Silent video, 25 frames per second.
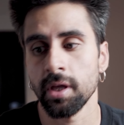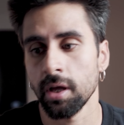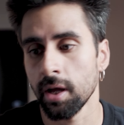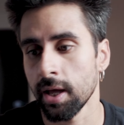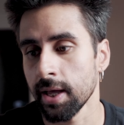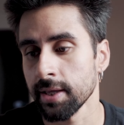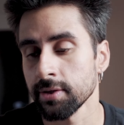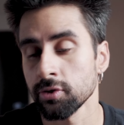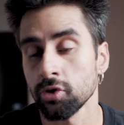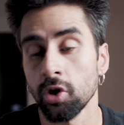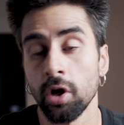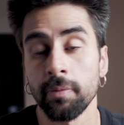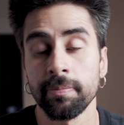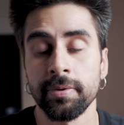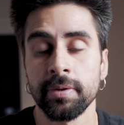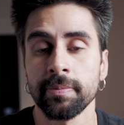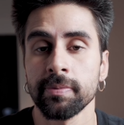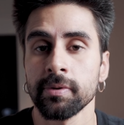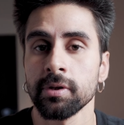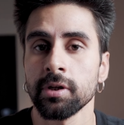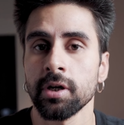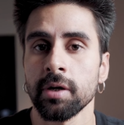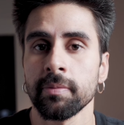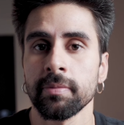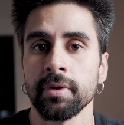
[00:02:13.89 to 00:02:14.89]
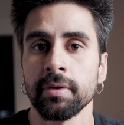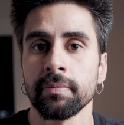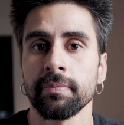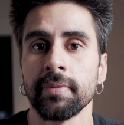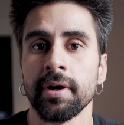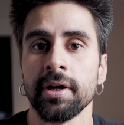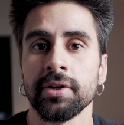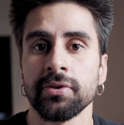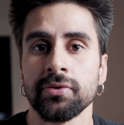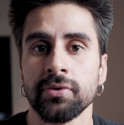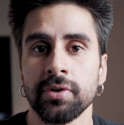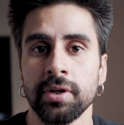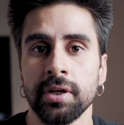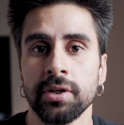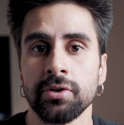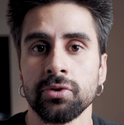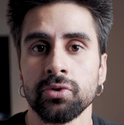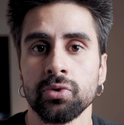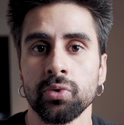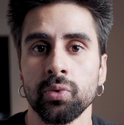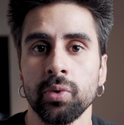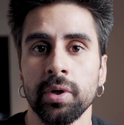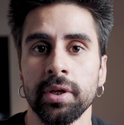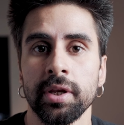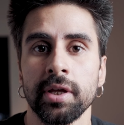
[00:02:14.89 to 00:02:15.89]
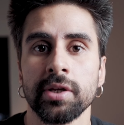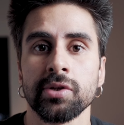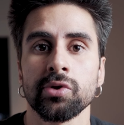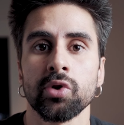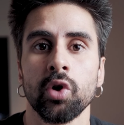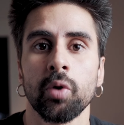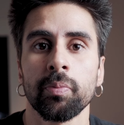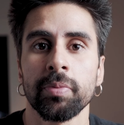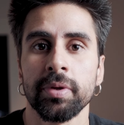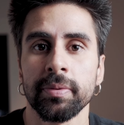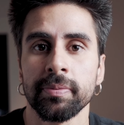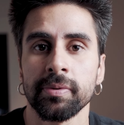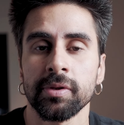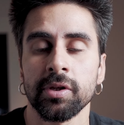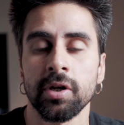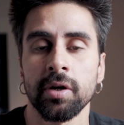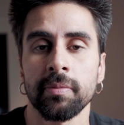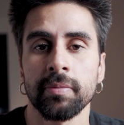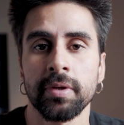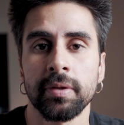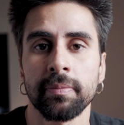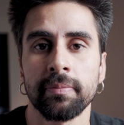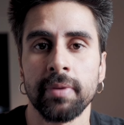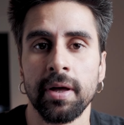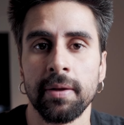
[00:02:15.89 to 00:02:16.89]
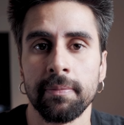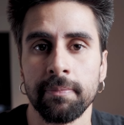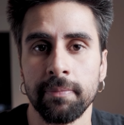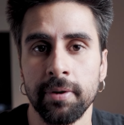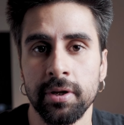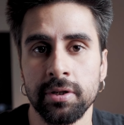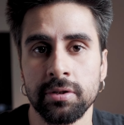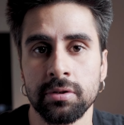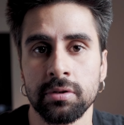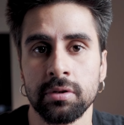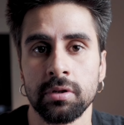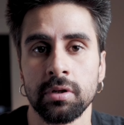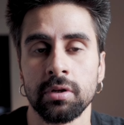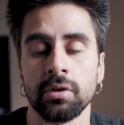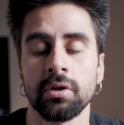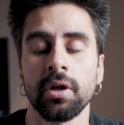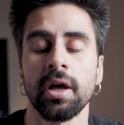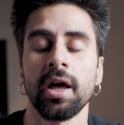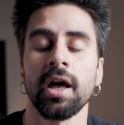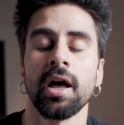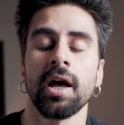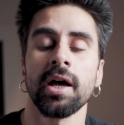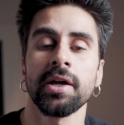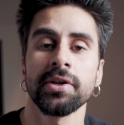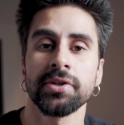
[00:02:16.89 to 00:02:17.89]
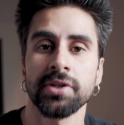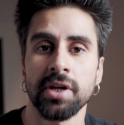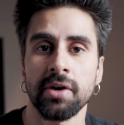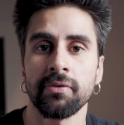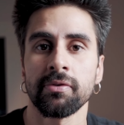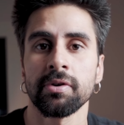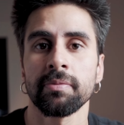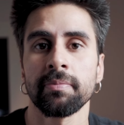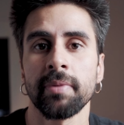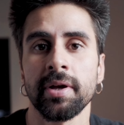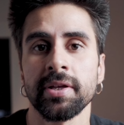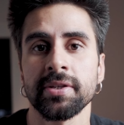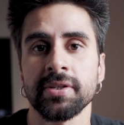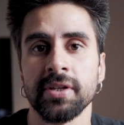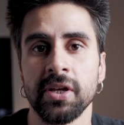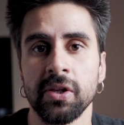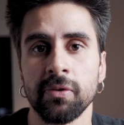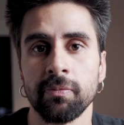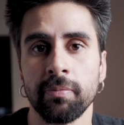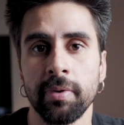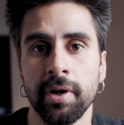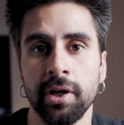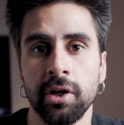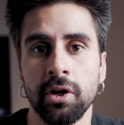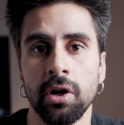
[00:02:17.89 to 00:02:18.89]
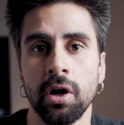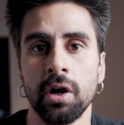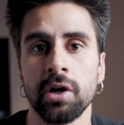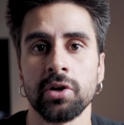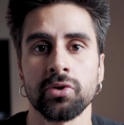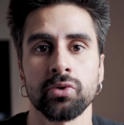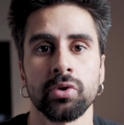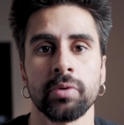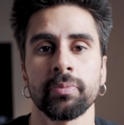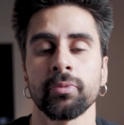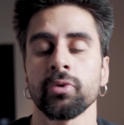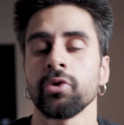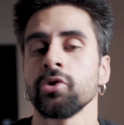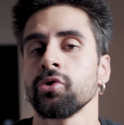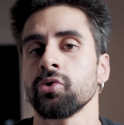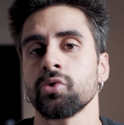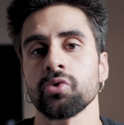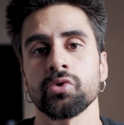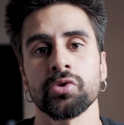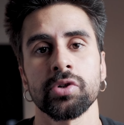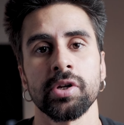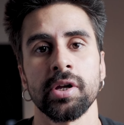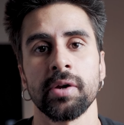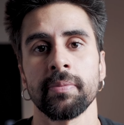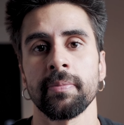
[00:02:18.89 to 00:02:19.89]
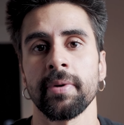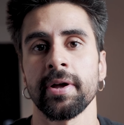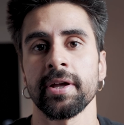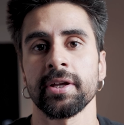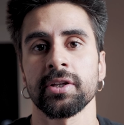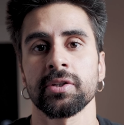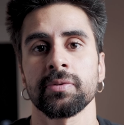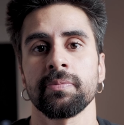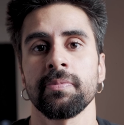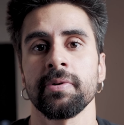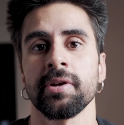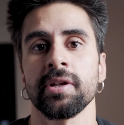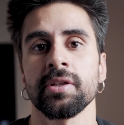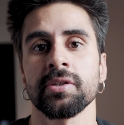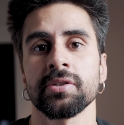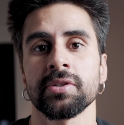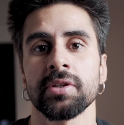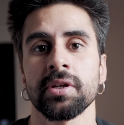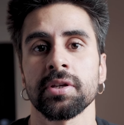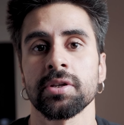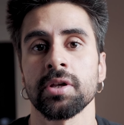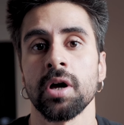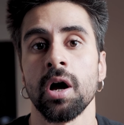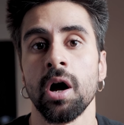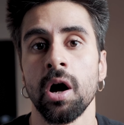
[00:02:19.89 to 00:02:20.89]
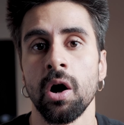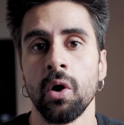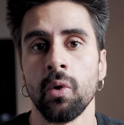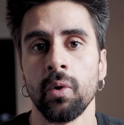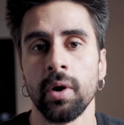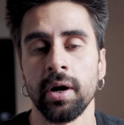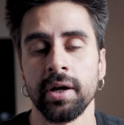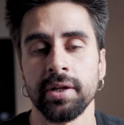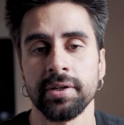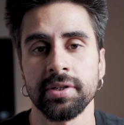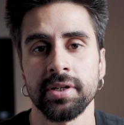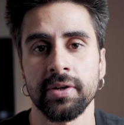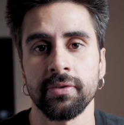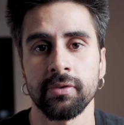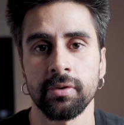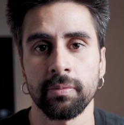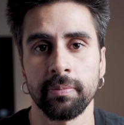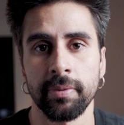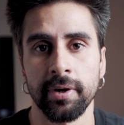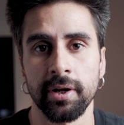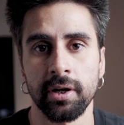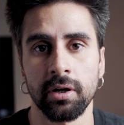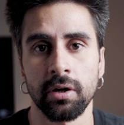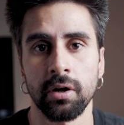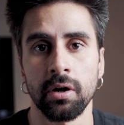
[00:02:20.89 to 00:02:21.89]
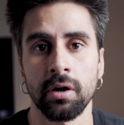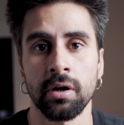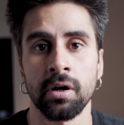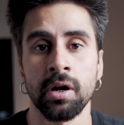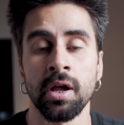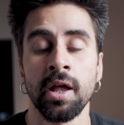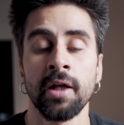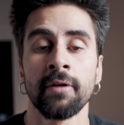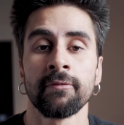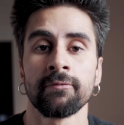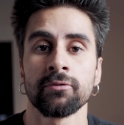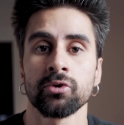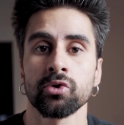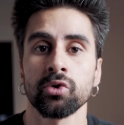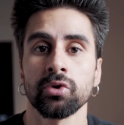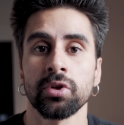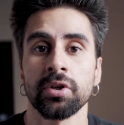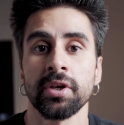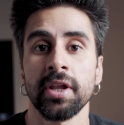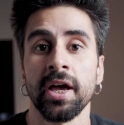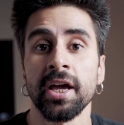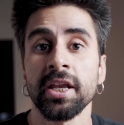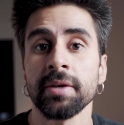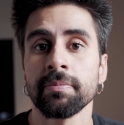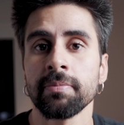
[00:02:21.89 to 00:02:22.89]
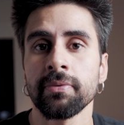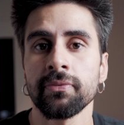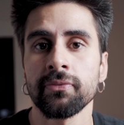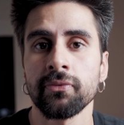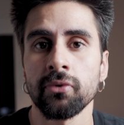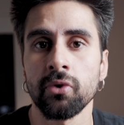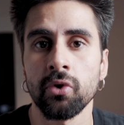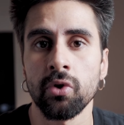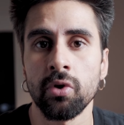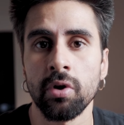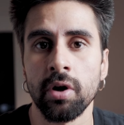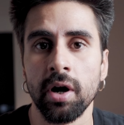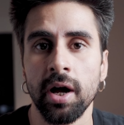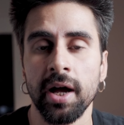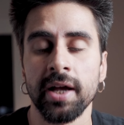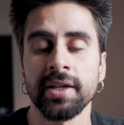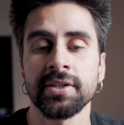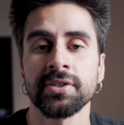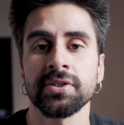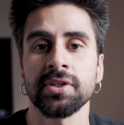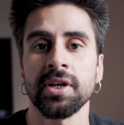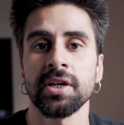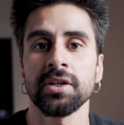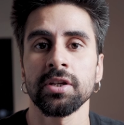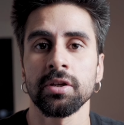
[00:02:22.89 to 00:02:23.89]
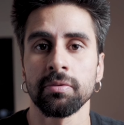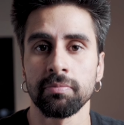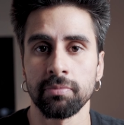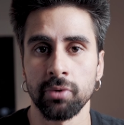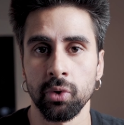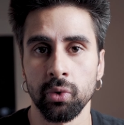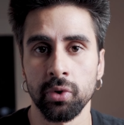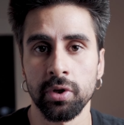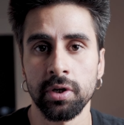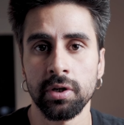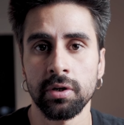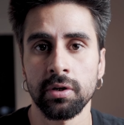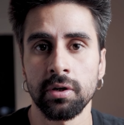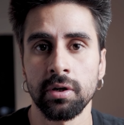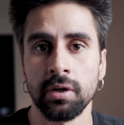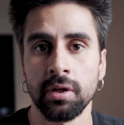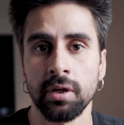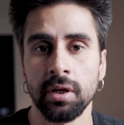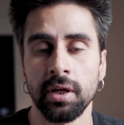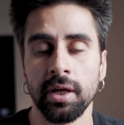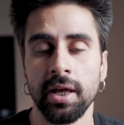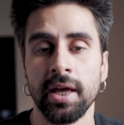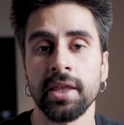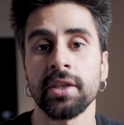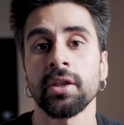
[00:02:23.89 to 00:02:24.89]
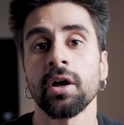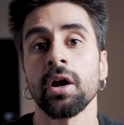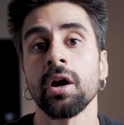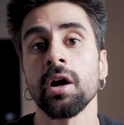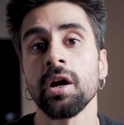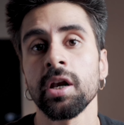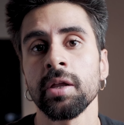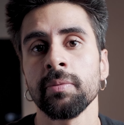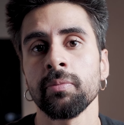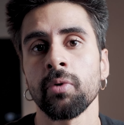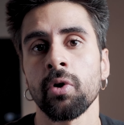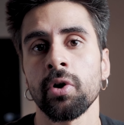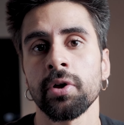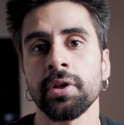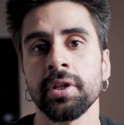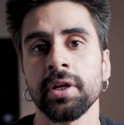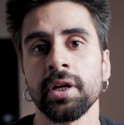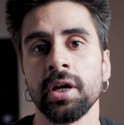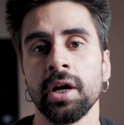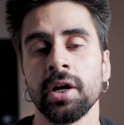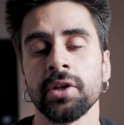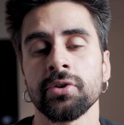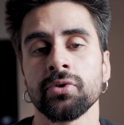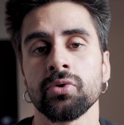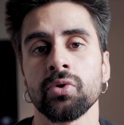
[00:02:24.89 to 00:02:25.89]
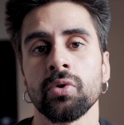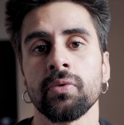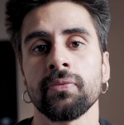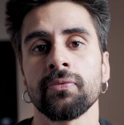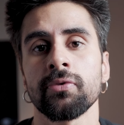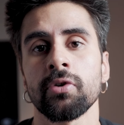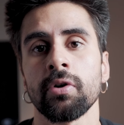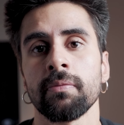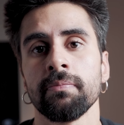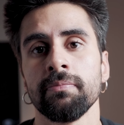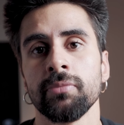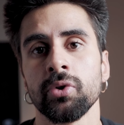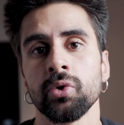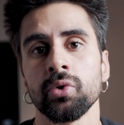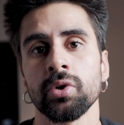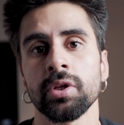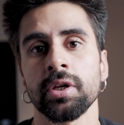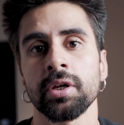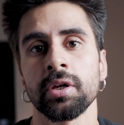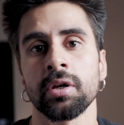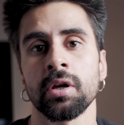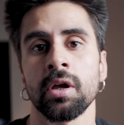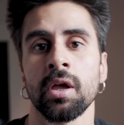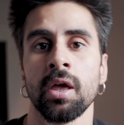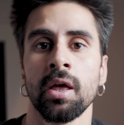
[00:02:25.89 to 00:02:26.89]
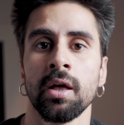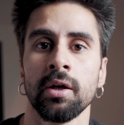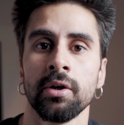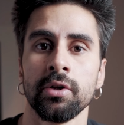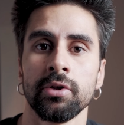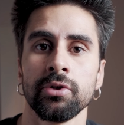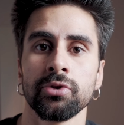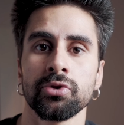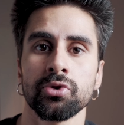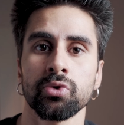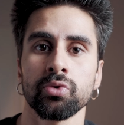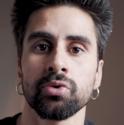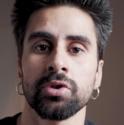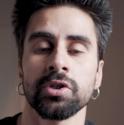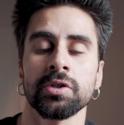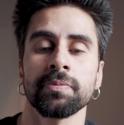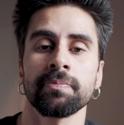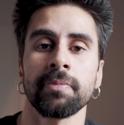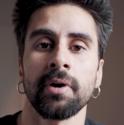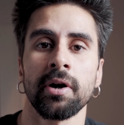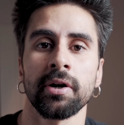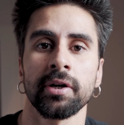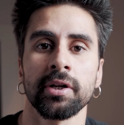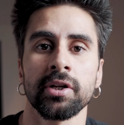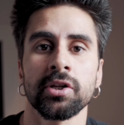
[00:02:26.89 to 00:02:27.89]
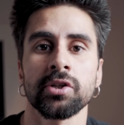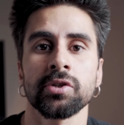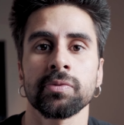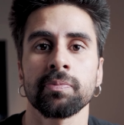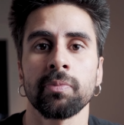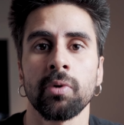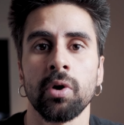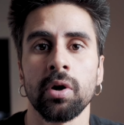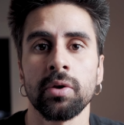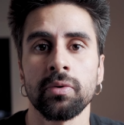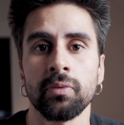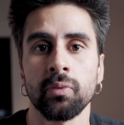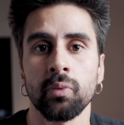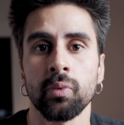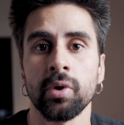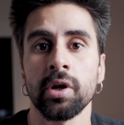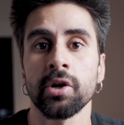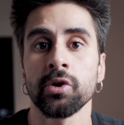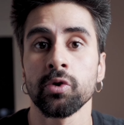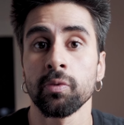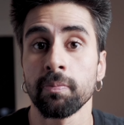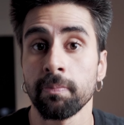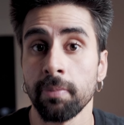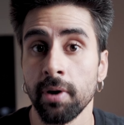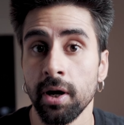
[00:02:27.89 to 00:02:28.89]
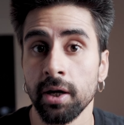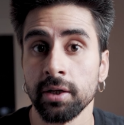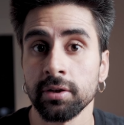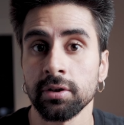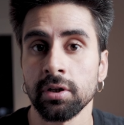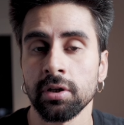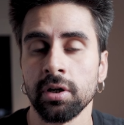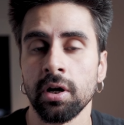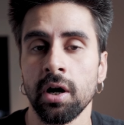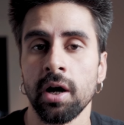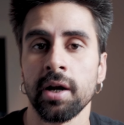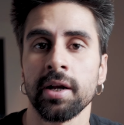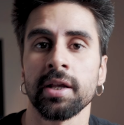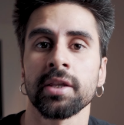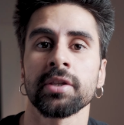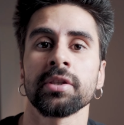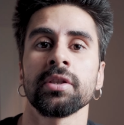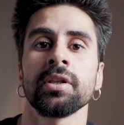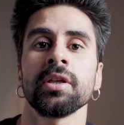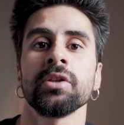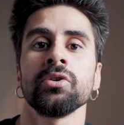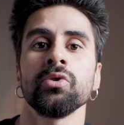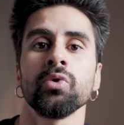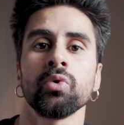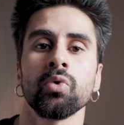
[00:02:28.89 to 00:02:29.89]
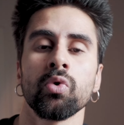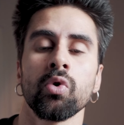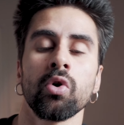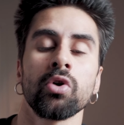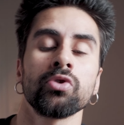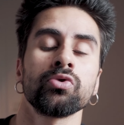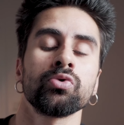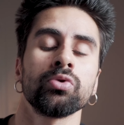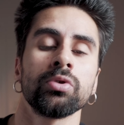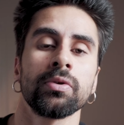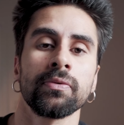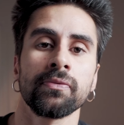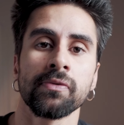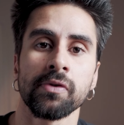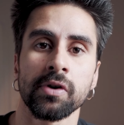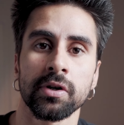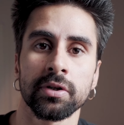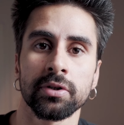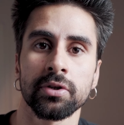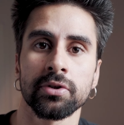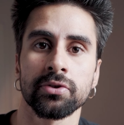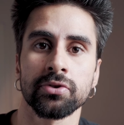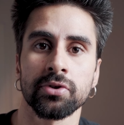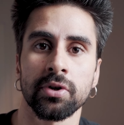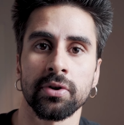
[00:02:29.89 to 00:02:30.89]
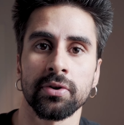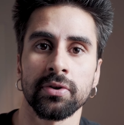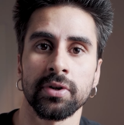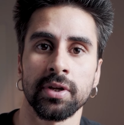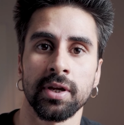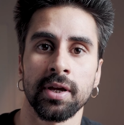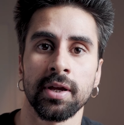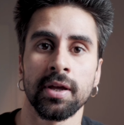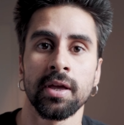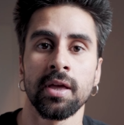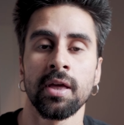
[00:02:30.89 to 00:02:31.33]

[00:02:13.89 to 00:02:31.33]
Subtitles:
I saw people coming by train too, and I saw people coming by bus. I travel myself by car, so I'm going to share my experience that how I travel by car. So the night before I stayed in Munich, and early morning I drove from Munich to this parking spot where you park the car and then you go on to the further journey.